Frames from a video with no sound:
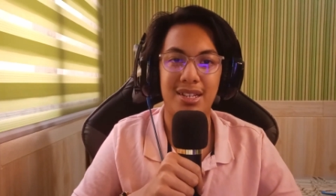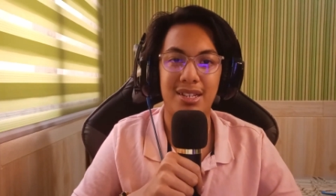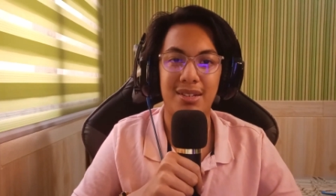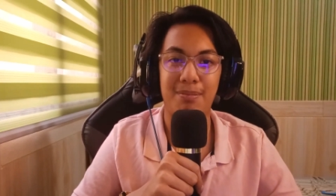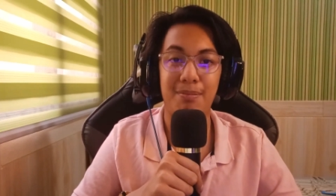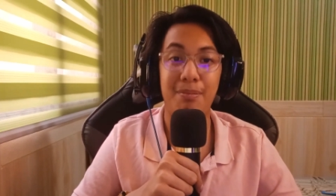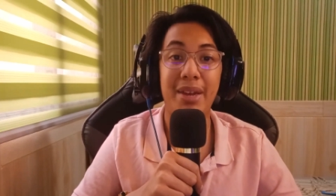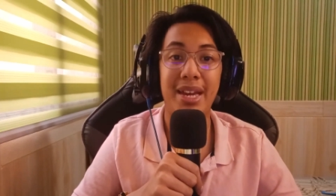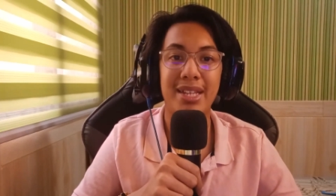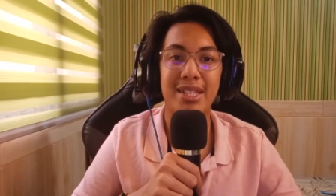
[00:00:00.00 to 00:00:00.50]

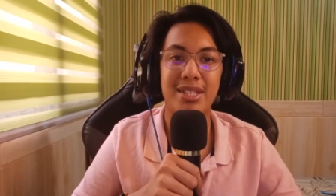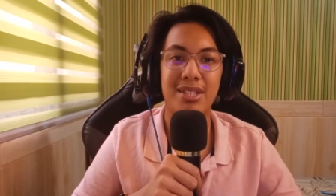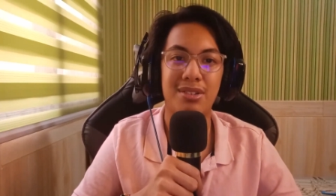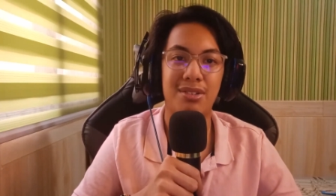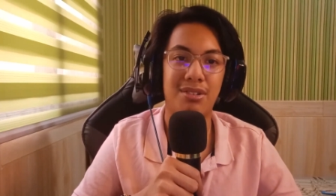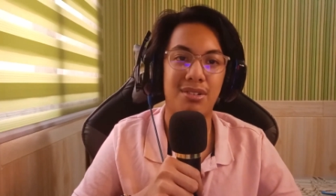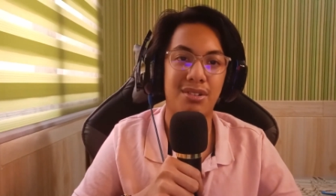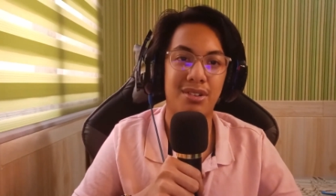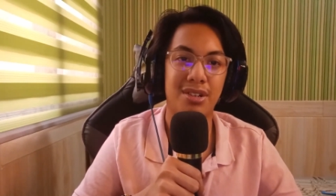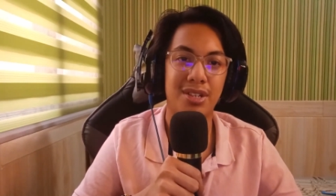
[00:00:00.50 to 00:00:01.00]
met
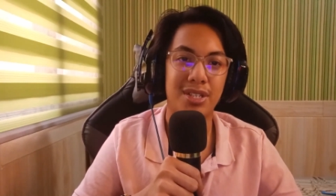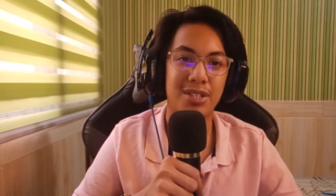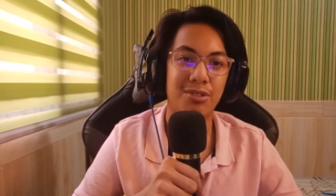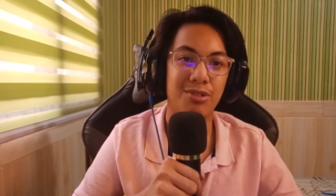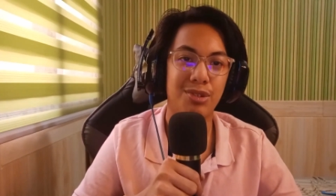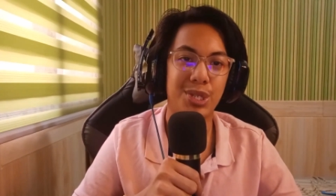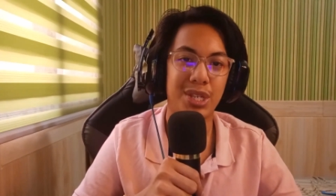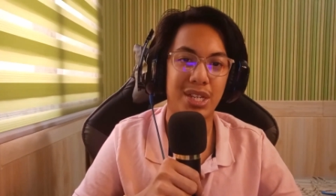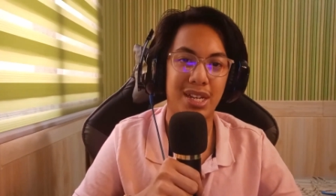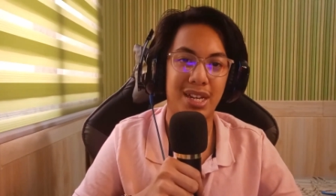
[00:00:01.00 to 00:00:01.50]
or
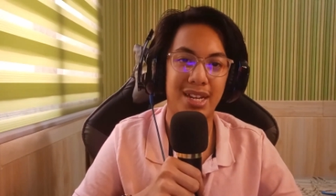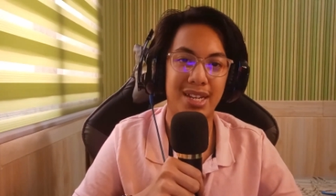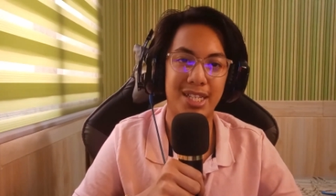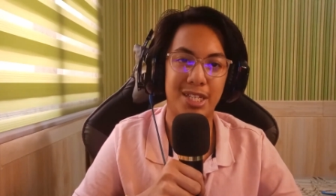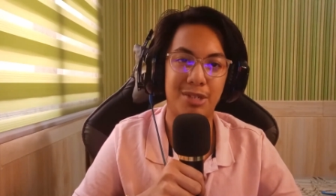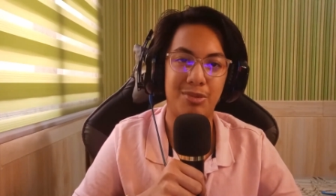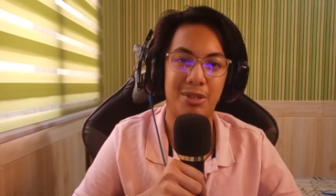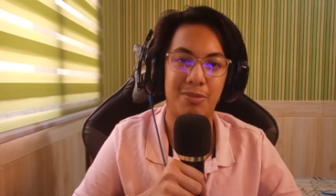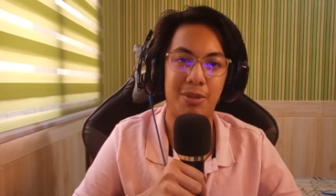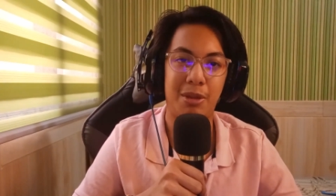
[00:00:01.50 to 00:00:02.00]
socialized
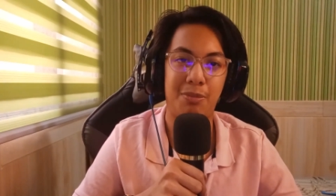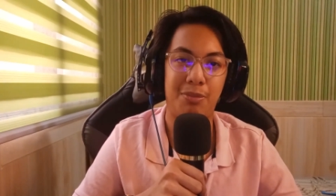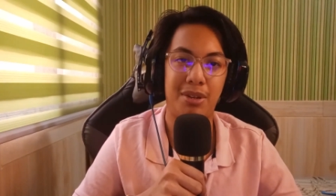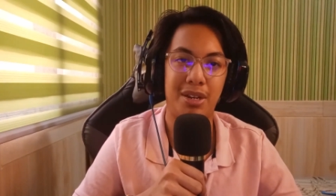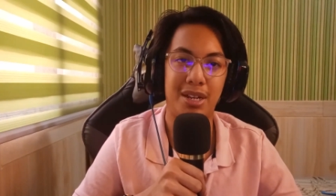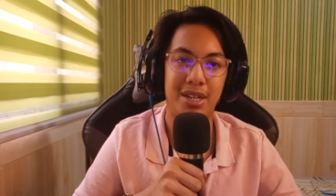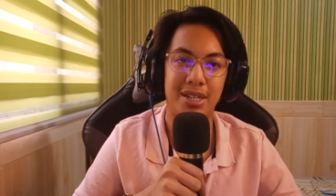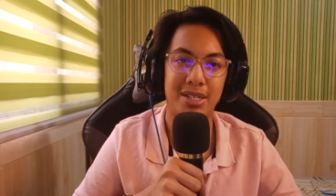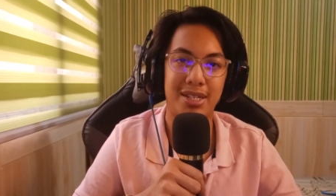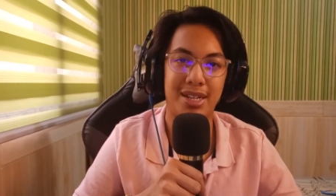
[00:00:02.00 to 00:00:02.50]
with people
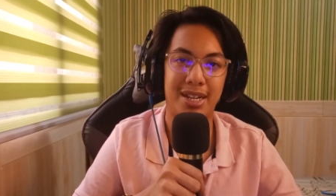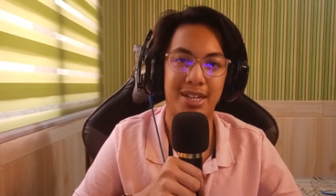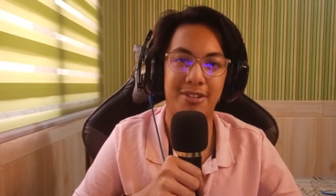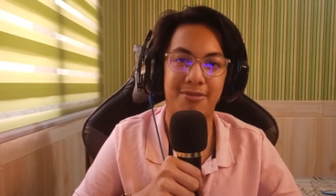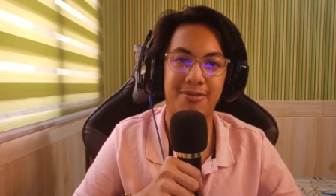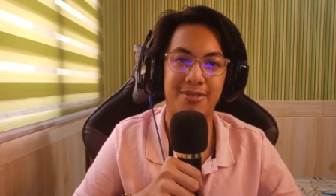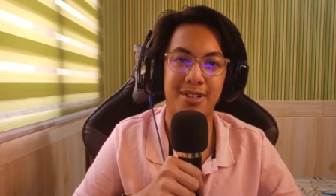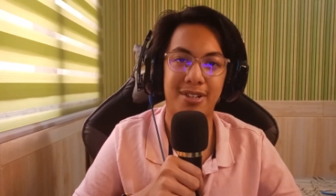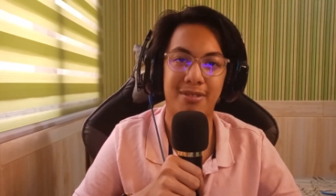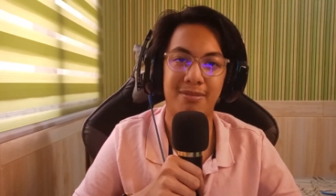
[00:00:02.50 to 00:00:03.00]
aside
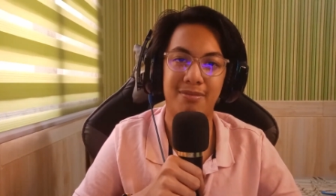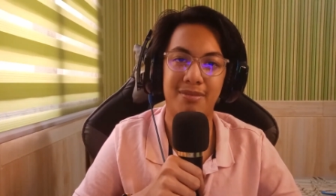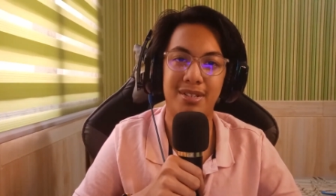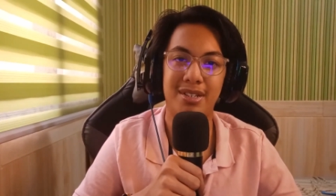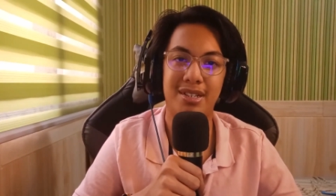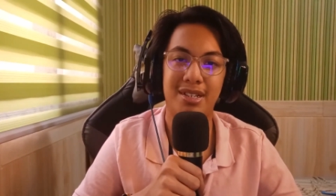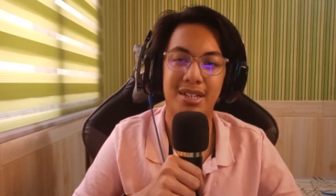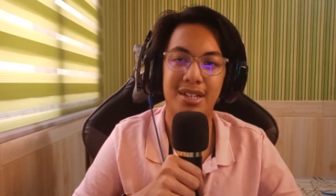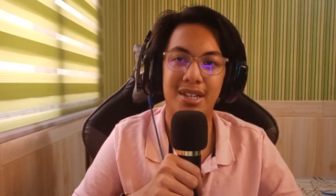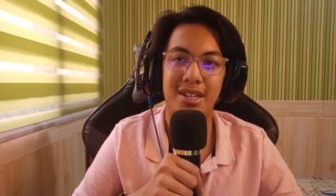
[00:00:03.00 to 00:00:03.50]
from
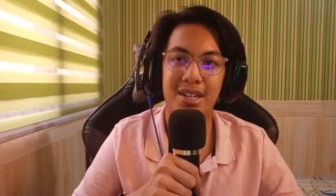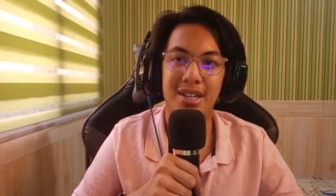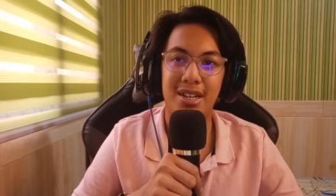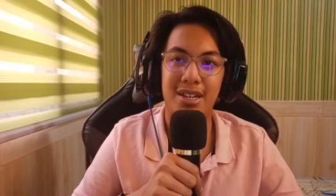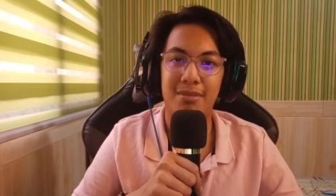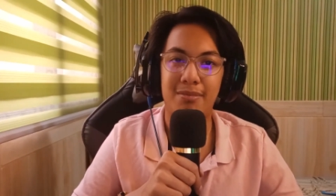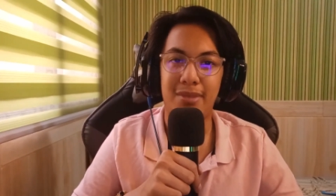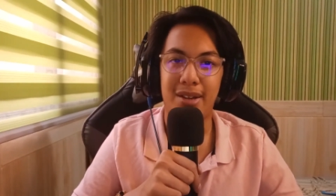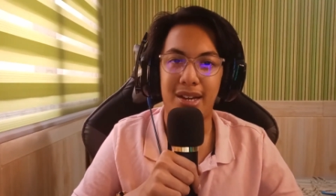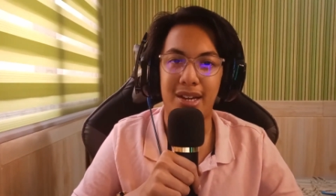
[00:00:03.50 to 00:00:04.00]

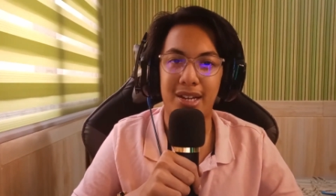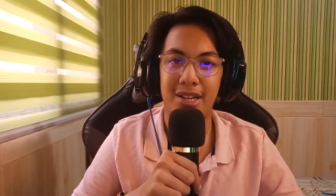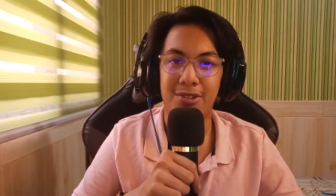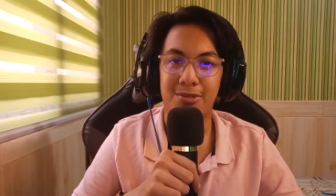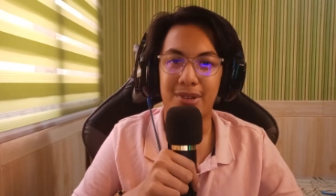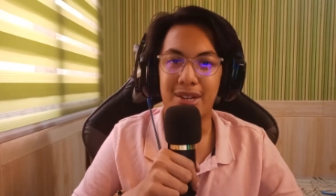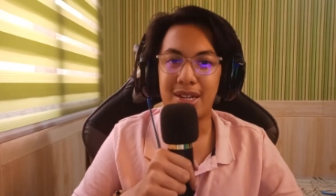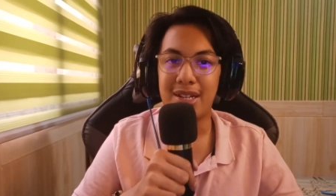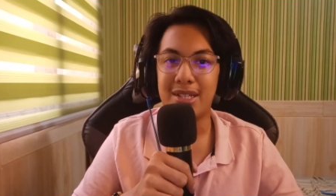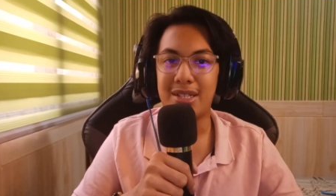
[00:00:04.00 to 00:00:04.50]
my
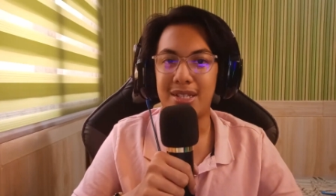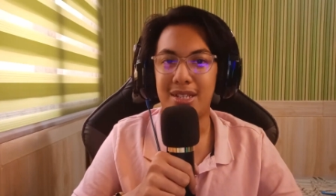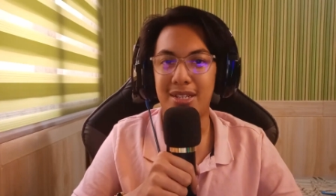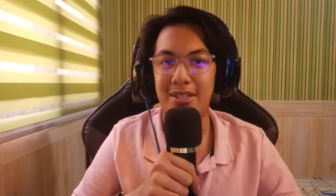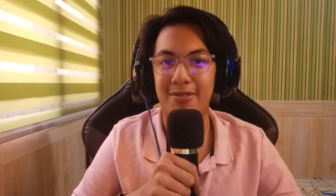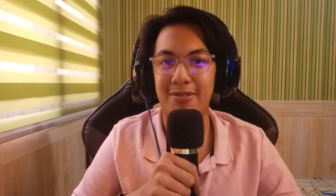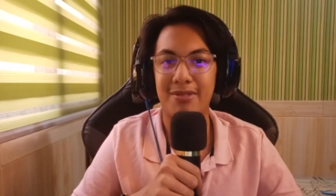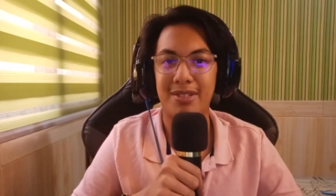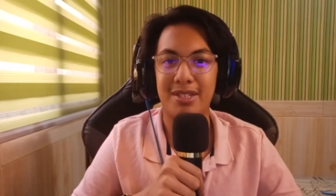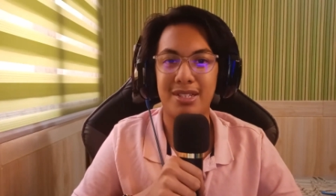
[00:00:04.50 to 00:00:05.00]

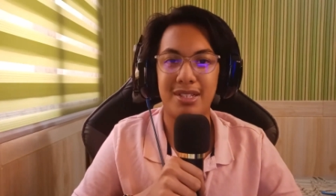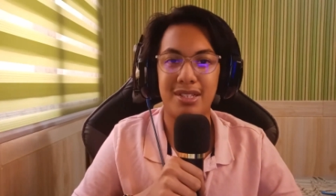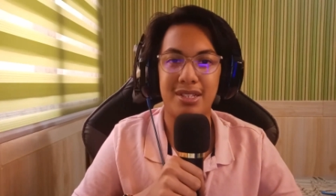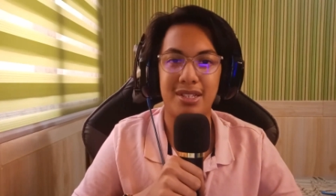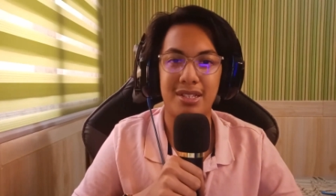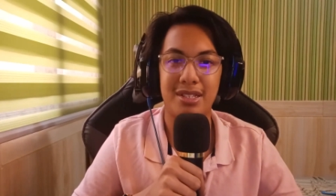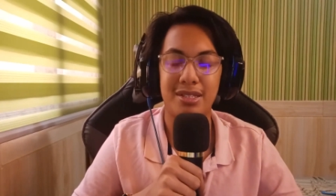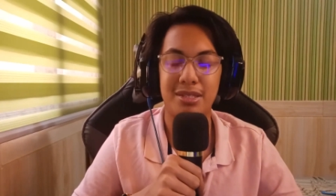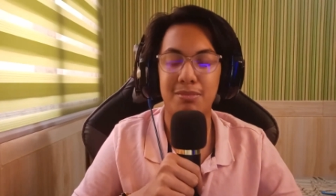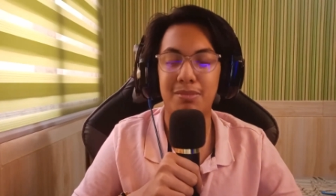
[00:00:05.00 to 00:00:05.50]
relatives,
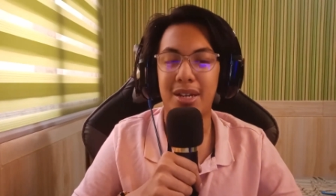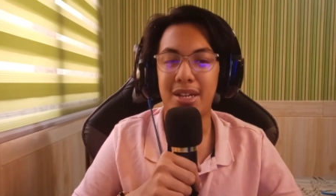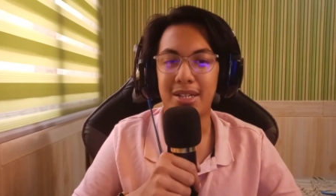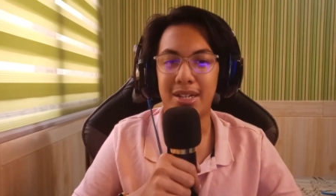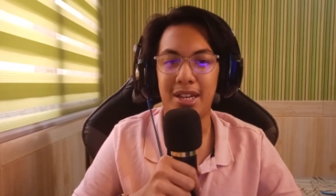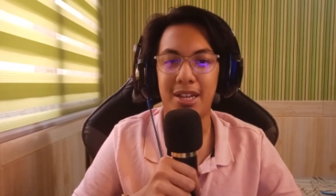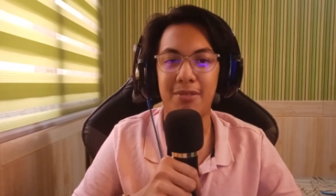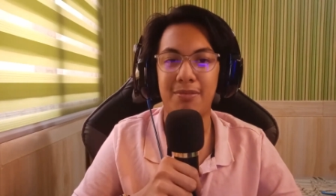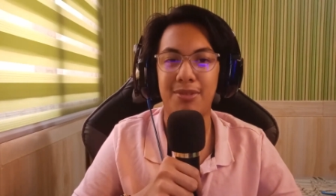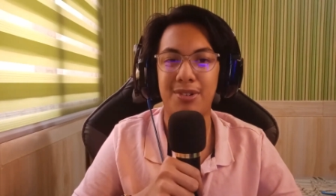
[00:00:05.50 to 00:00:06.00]
my
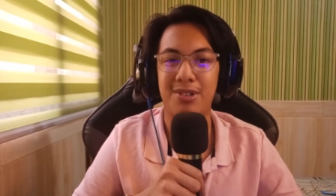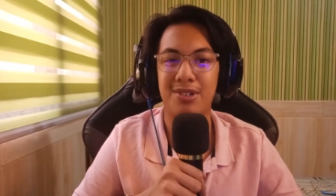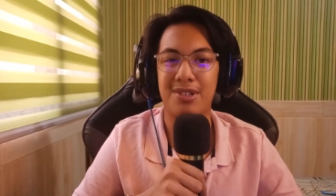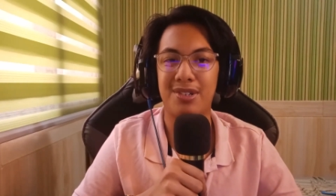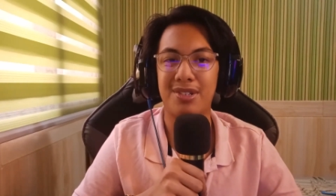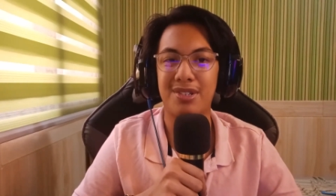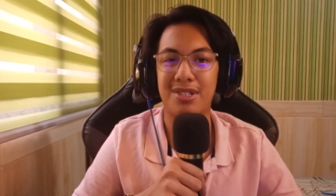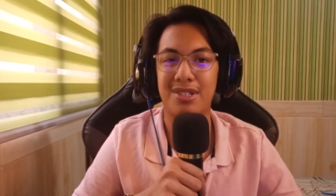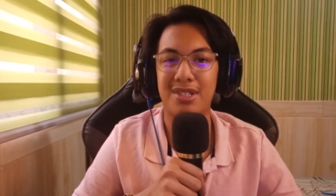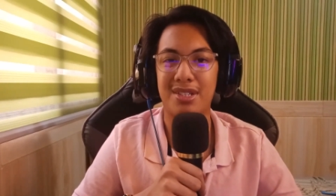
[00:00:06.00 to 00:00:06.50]

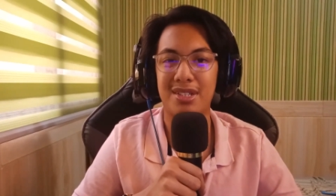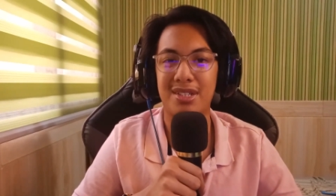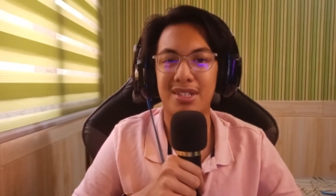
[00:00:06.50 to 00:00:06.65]
neighbors,